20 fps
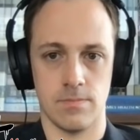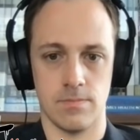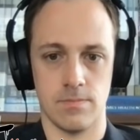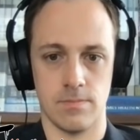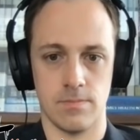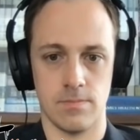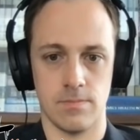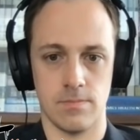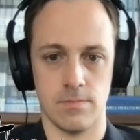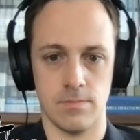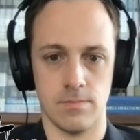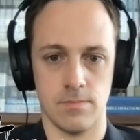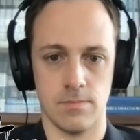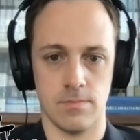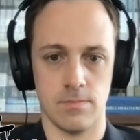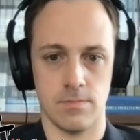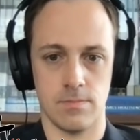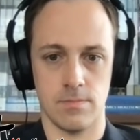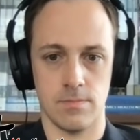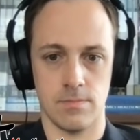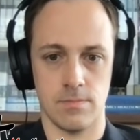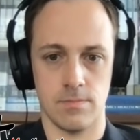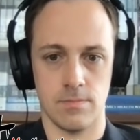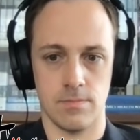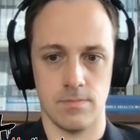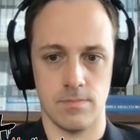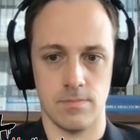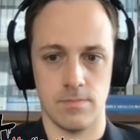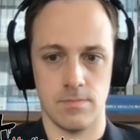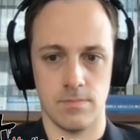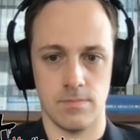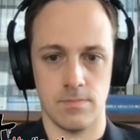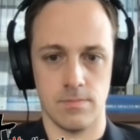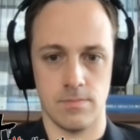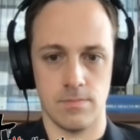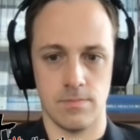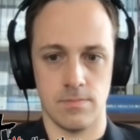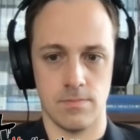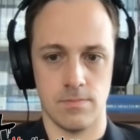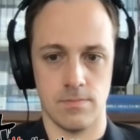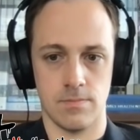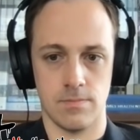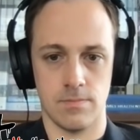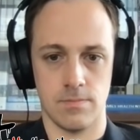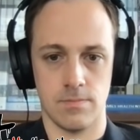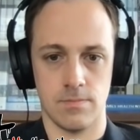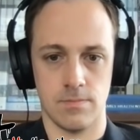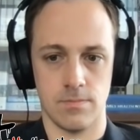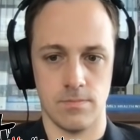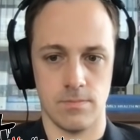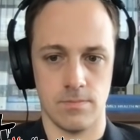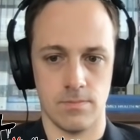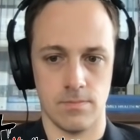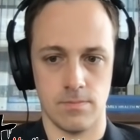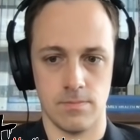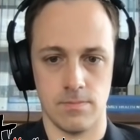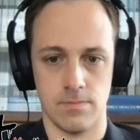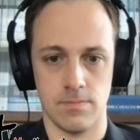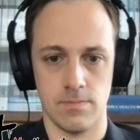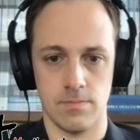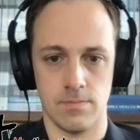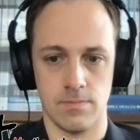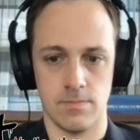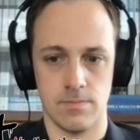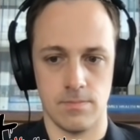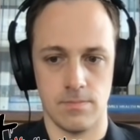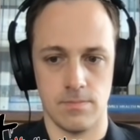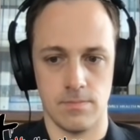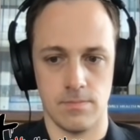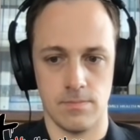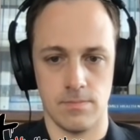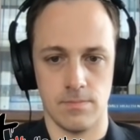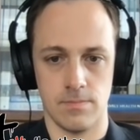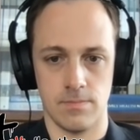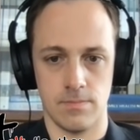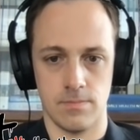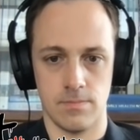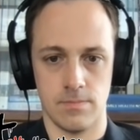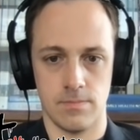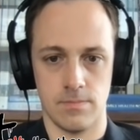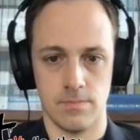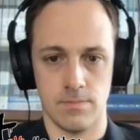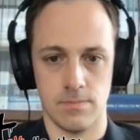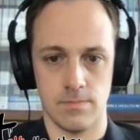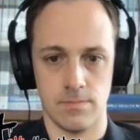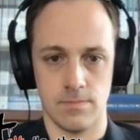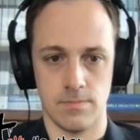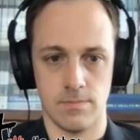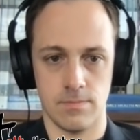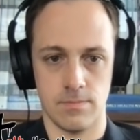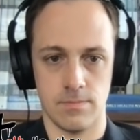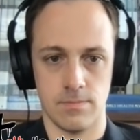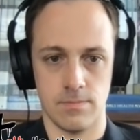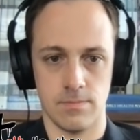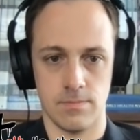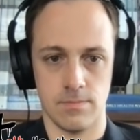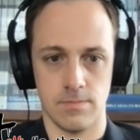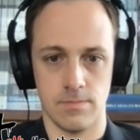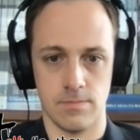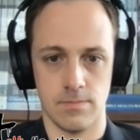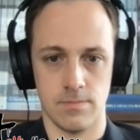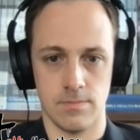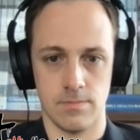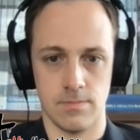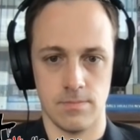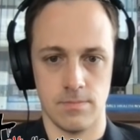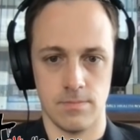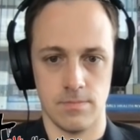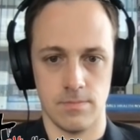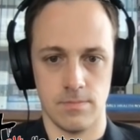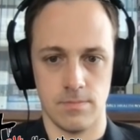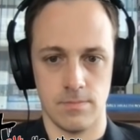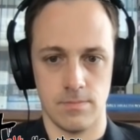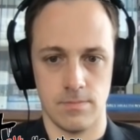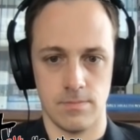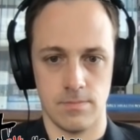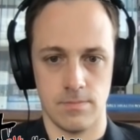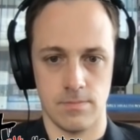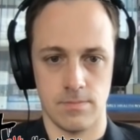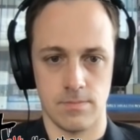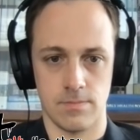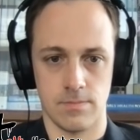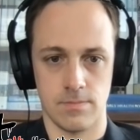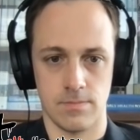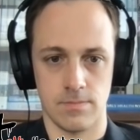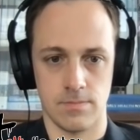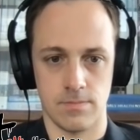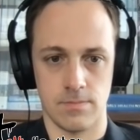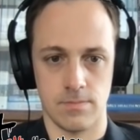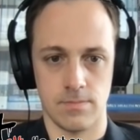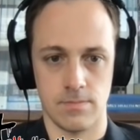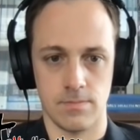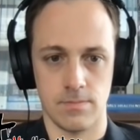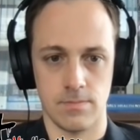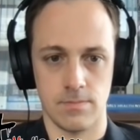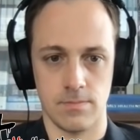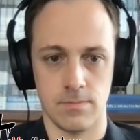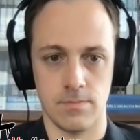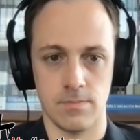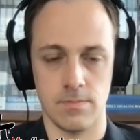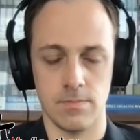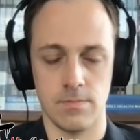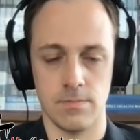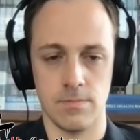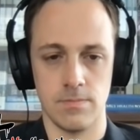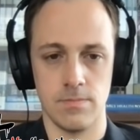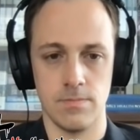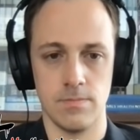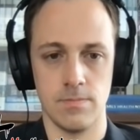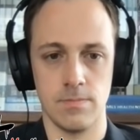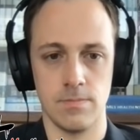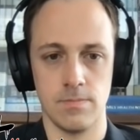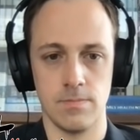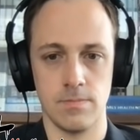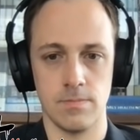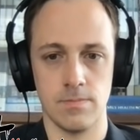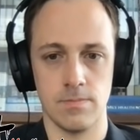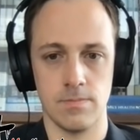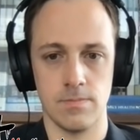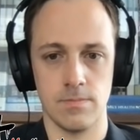[no speech]